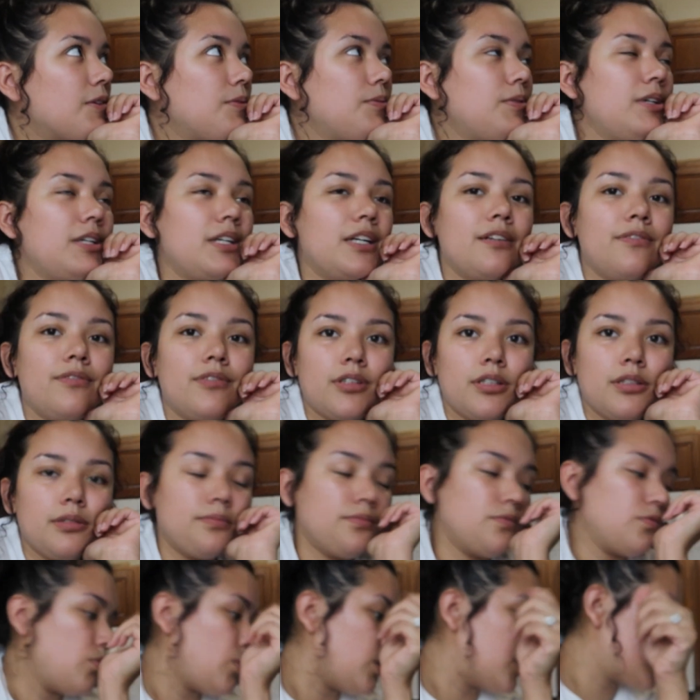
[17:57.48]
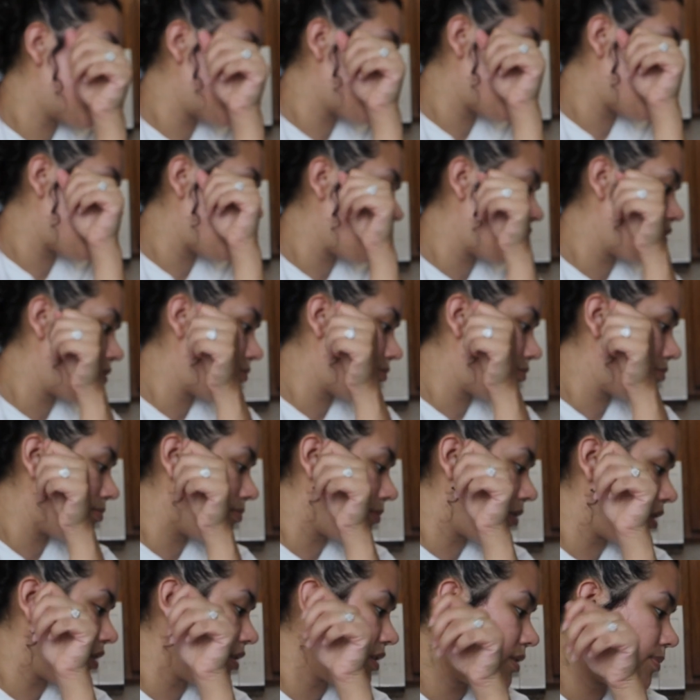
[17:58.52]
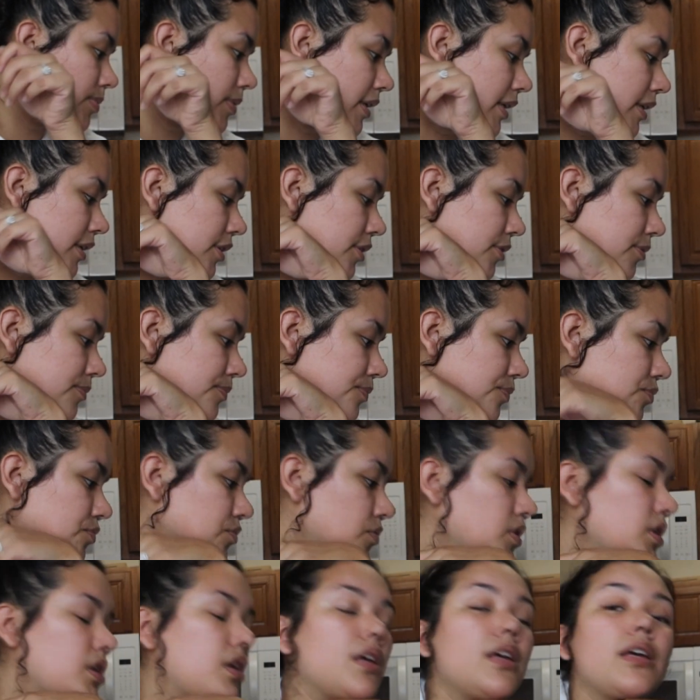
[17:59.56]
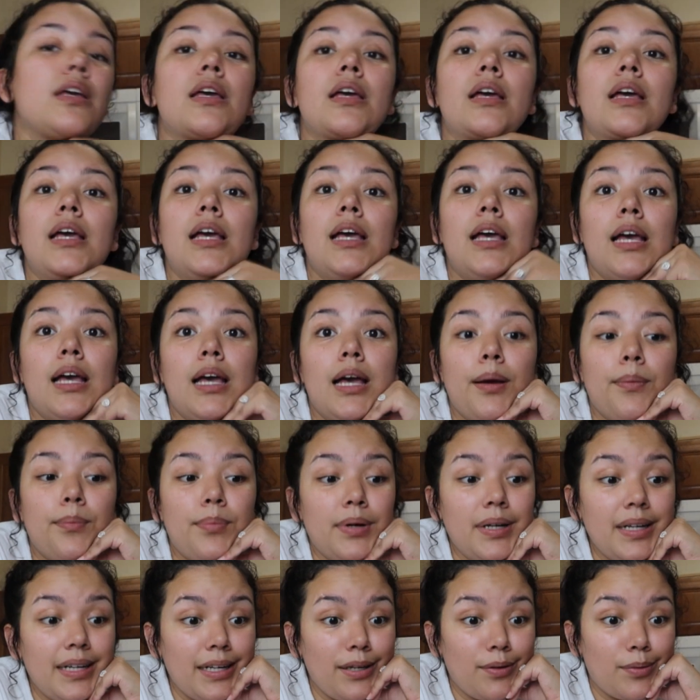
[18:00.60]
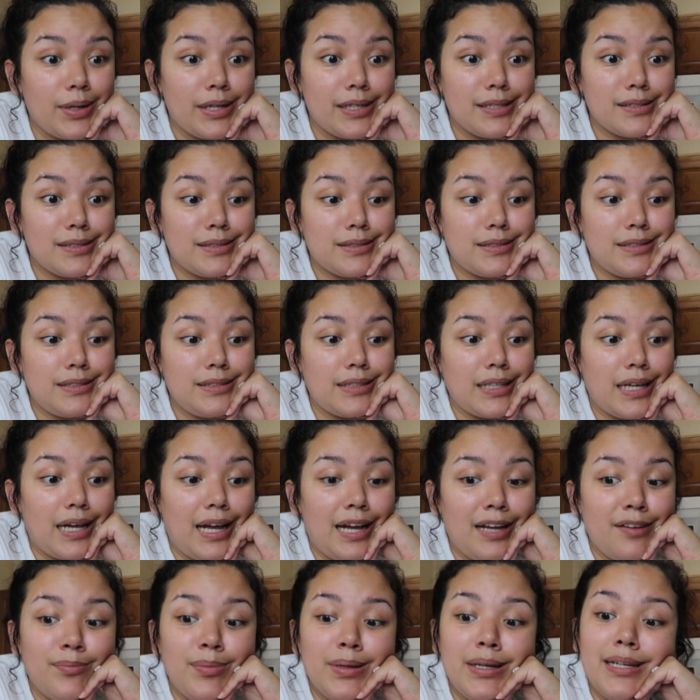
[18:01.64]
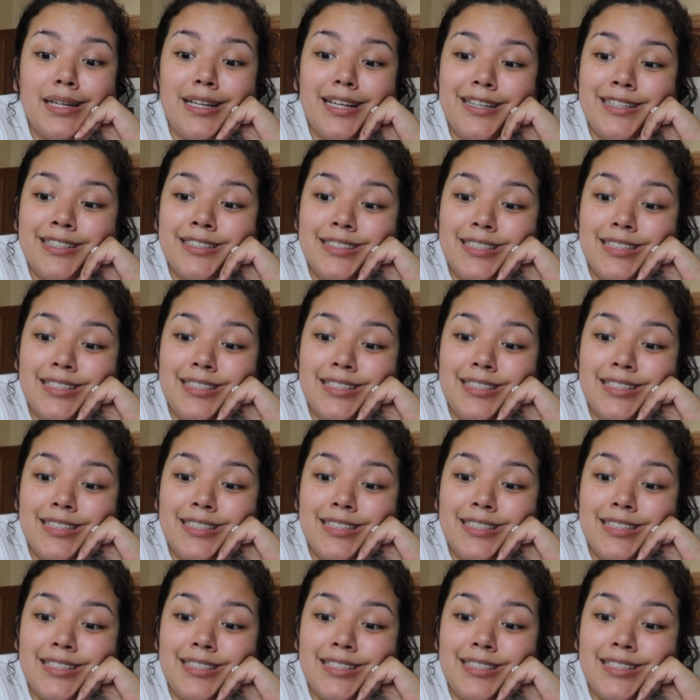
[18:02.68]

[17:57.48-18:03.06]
Whatever. Watch. Marley's behind you. But anyways, I've been